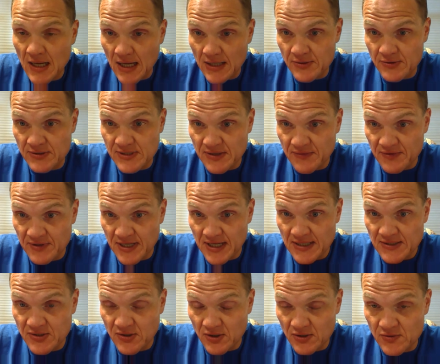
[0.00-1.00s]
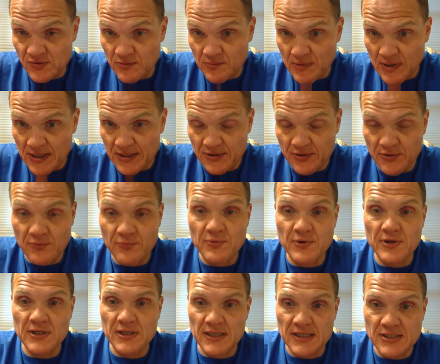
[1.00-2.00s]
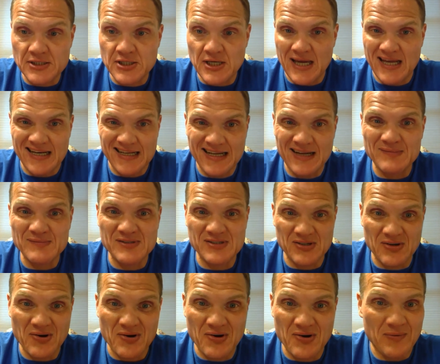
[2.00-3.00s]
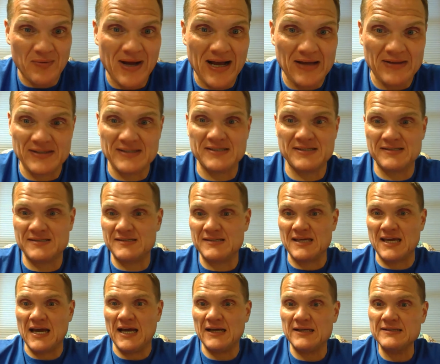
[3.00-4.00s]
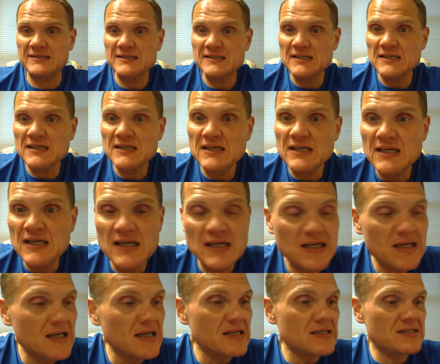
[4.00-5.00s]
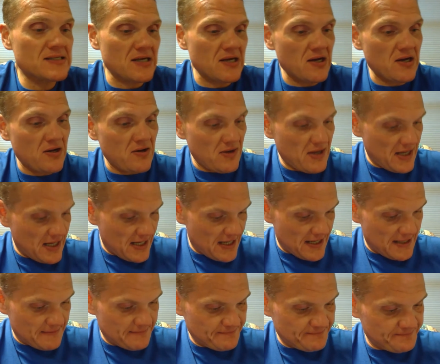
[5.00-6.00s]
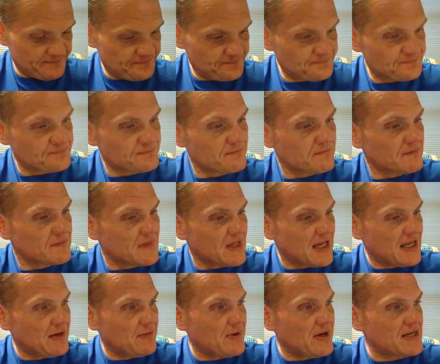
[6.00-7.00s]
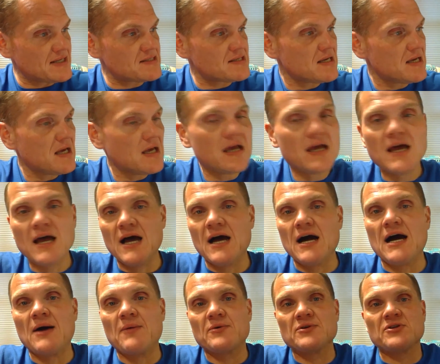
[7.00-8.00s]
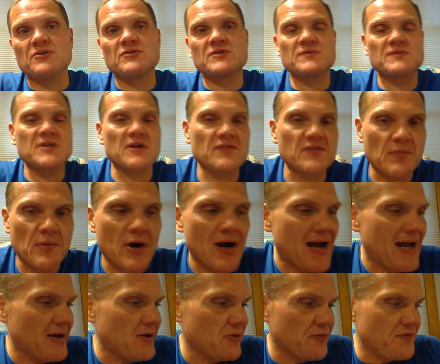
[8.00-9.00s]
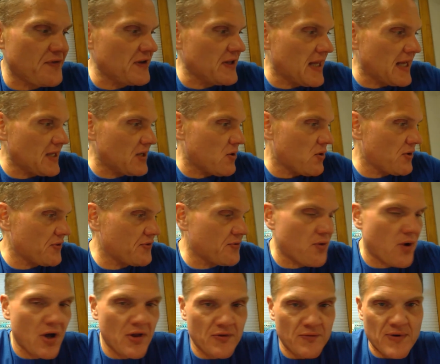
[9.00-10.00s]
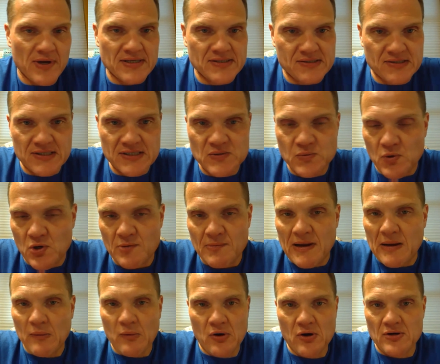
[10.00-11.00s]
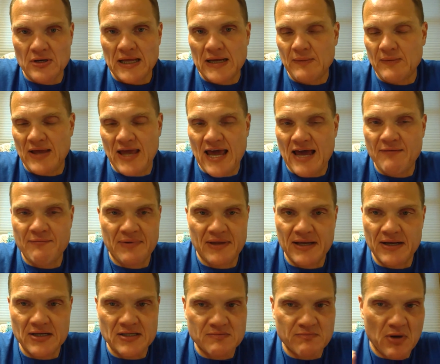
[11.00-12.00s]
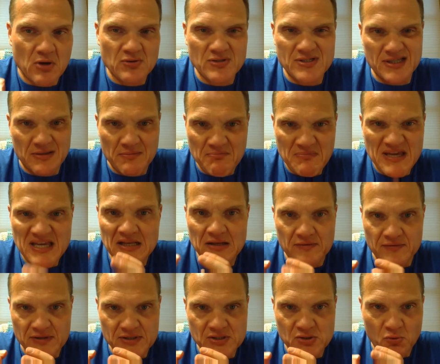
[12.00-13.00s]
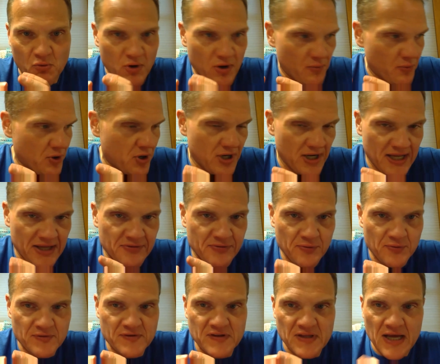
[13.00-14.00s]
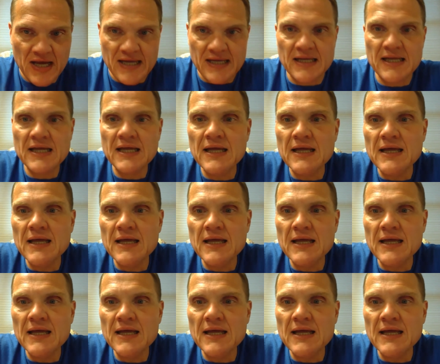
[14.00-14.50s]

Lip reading: do this every day, talk to a monitor. Really, Janet? I'm sorry. Wow, this is, yeah. So, anyways, we'll do some stuff tomorrow. I don't feel like going through all the rest of this word by word like we have been, because most of the meat of the story we're going to get through tonight.